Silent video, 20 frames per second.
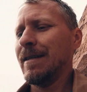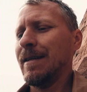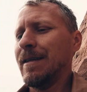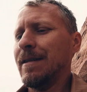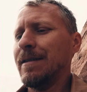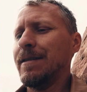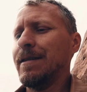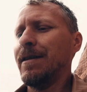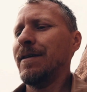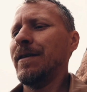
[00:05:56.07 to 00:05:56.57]

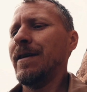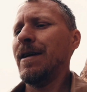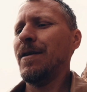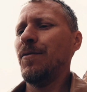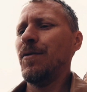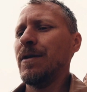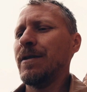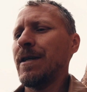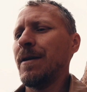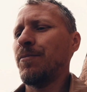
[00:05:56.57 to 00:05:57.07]
consider he
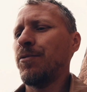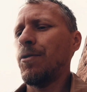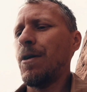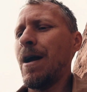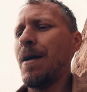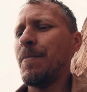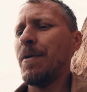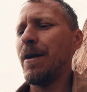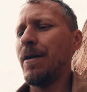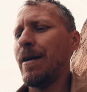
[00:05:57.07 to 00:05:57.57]
was a
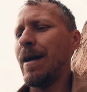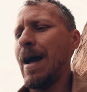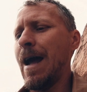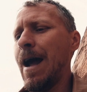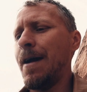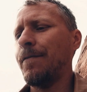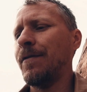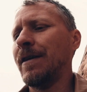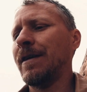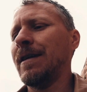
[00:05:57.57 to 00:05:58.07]
primary
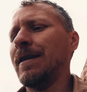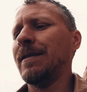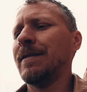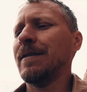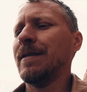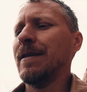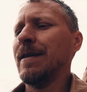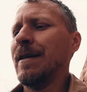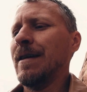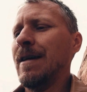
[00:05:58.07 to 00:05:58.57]

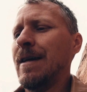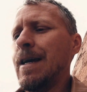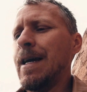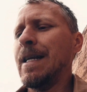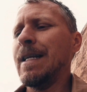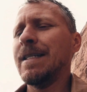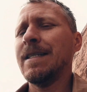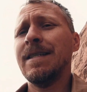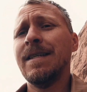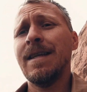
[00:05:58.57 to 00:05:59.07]
advocate
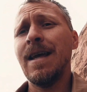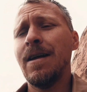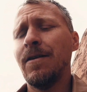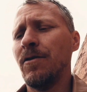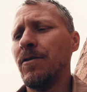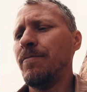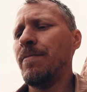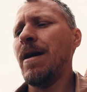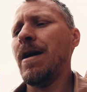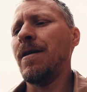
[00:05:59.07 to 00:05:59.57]
and a
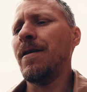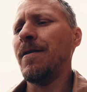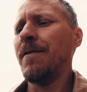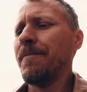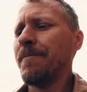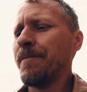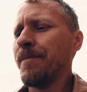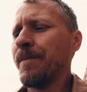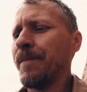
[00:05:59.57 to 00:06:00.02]
standard bearer